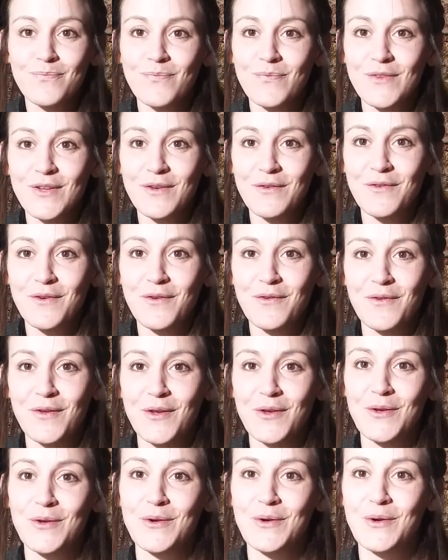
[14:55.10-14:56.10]
to
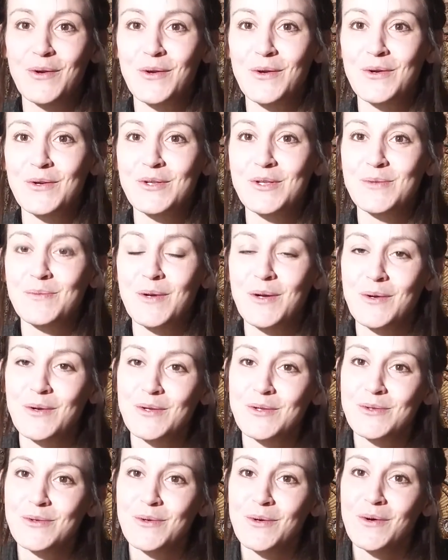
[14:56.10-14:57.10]
fulfill your
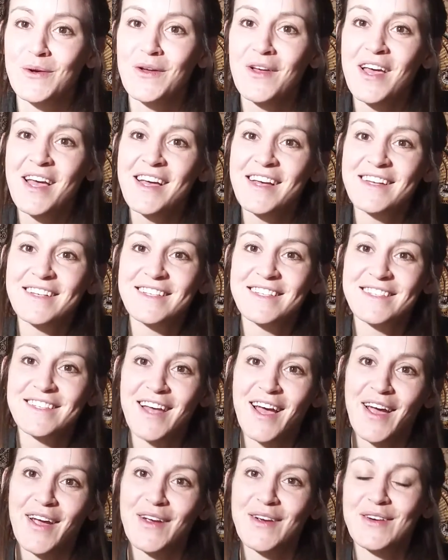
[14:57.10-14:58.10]
spiritual
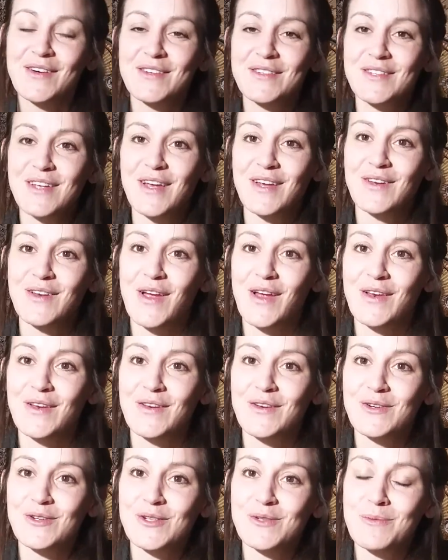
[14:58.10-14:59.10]
desires and
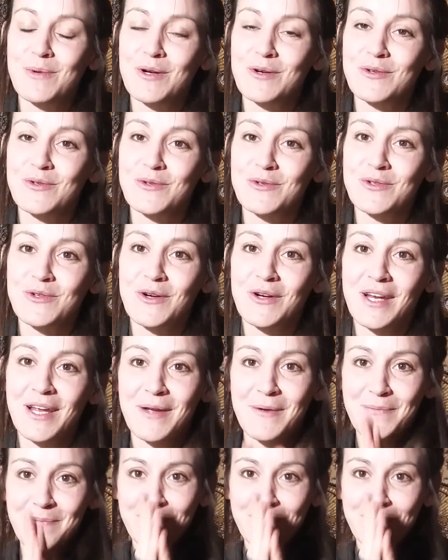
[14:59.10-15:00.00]
your spiritual journey.